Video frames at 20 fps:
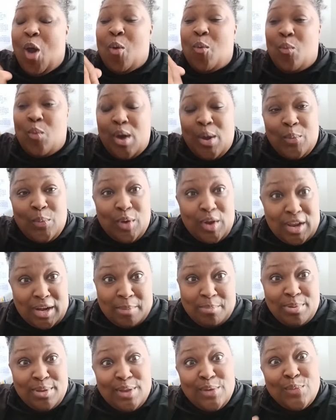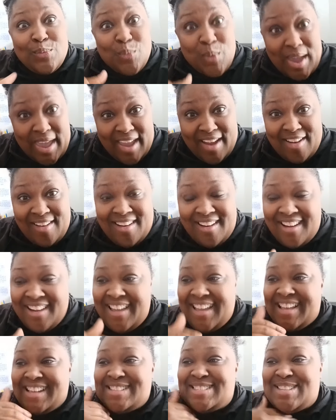what we're going to put where.
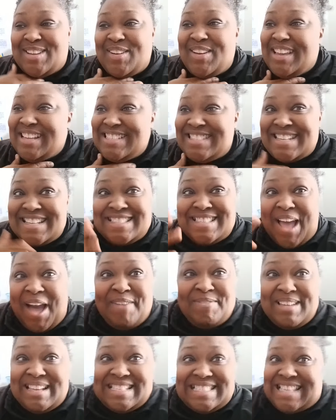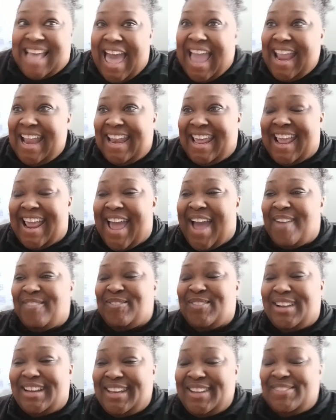So it's just, I'm excited.
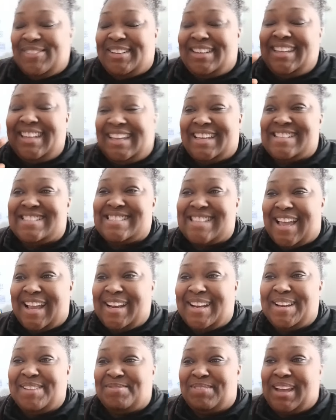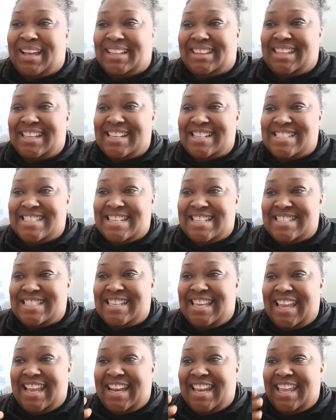I'm really, really excited about this. It's
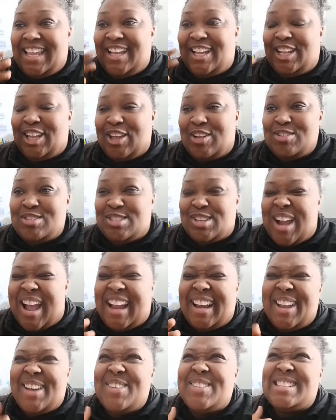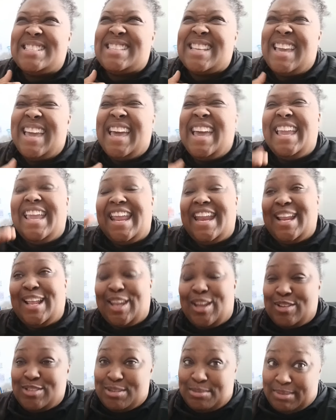getting closer. I know it's getting
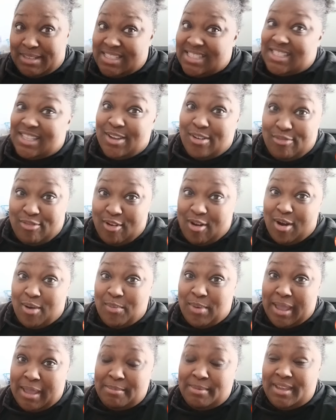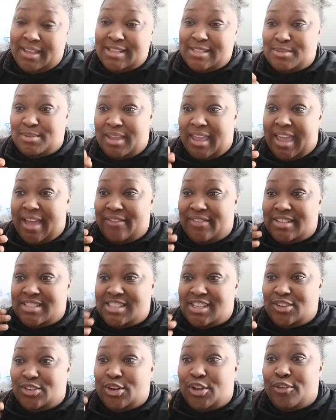closer, but it's still far away because we have
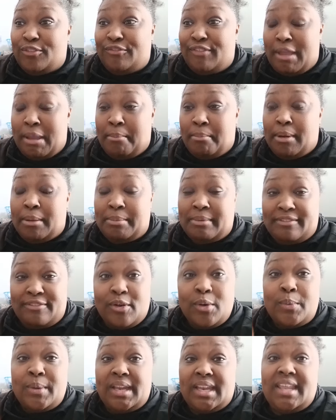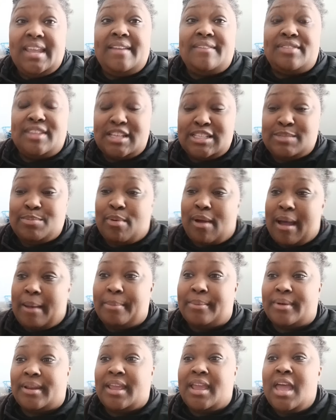until November before we leave this
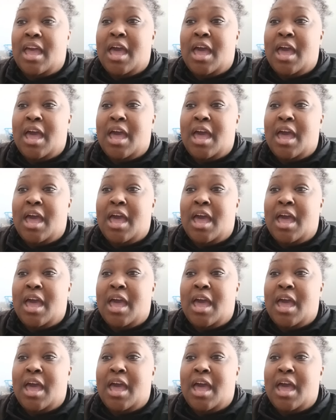property.